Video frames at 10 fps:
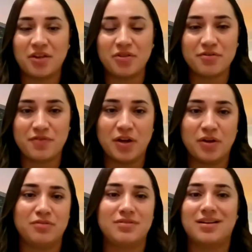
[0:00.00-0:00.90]
on their
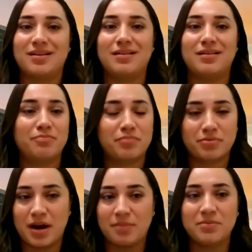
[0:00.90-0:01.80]
phone,
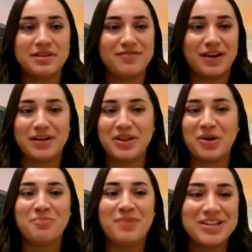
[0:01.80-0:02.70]
probably very
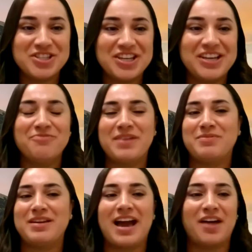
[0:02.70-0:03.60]
low budget,
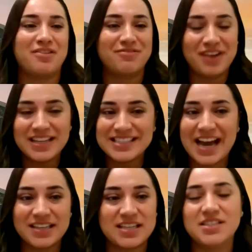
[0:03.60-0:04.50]
maybe had their friends
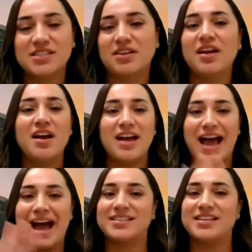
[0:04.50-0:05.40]
acting. The
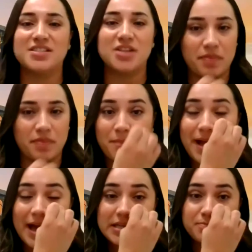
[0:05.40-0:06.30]
acting's not the
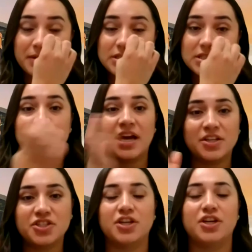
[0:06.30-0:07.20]
best, but
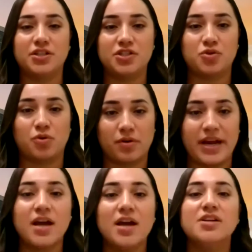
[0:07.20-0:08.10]
such a good
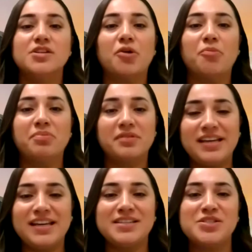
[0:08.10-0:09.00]
story. So
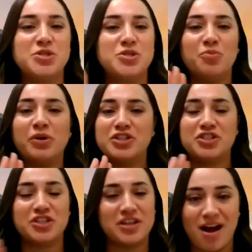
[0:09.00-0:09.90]
please, we
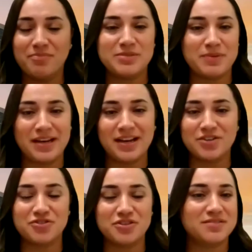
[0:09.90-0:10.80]
should not be spending
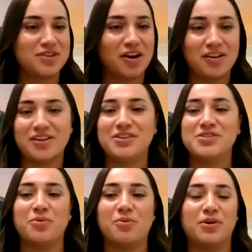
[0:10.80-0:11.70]
hundreds of
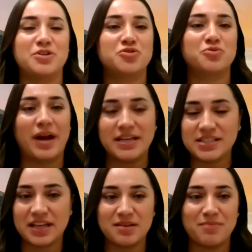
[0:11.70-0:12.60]
dollars or trying
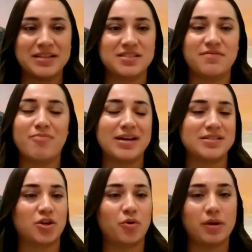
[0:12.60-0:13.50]
to get the best of the
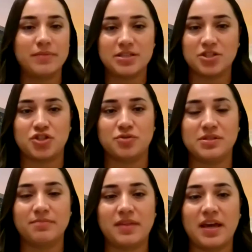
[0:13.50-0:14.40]
best equipment to shoot
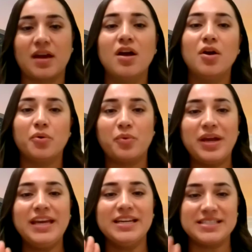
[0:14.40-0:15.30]
something.
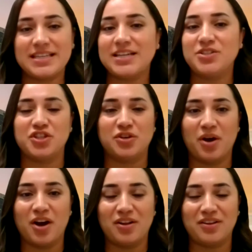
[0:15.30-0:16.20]
We can teach
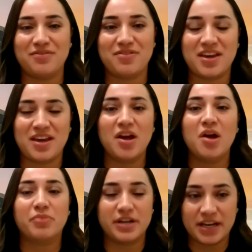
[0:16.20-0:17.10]
you all of the
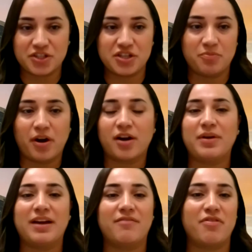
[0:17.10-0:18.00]
production part.
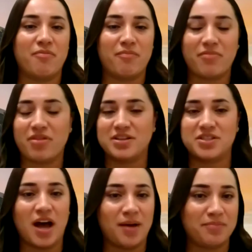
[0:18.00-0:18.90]
We have the
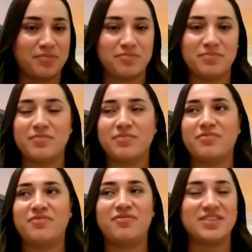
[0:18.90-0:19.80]
top
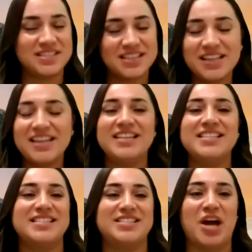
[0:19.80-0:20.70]

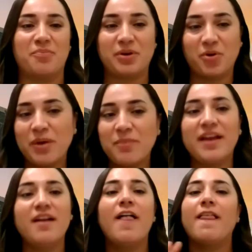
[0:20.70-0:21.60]
facilities, the top
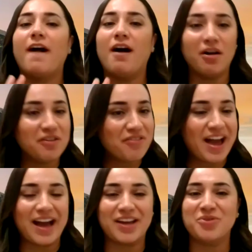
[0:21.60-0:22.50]
equipment, all of
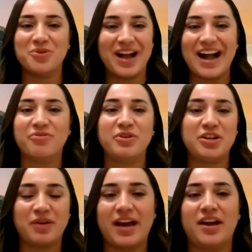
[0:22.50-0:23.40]
that you will have when
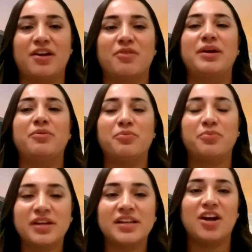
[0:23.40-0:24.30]
you get here. We
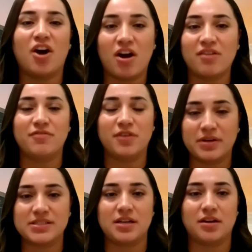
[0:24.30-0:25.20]
really are
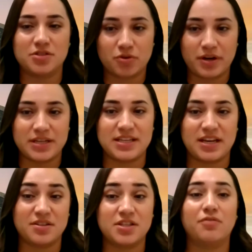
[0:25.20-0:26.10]
focusing on stories
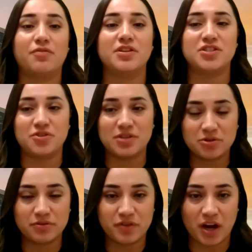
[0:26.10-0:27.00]
here. So for the
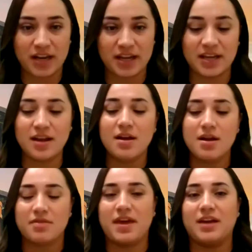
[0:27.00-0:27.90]
students who have gotten in,
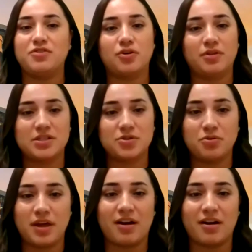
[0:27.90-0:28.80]
they've showed us who
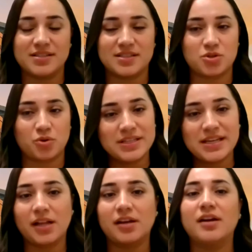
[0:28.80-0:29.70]
they are as a
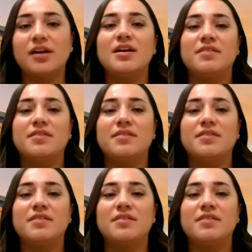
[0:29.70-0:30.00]
storyteller.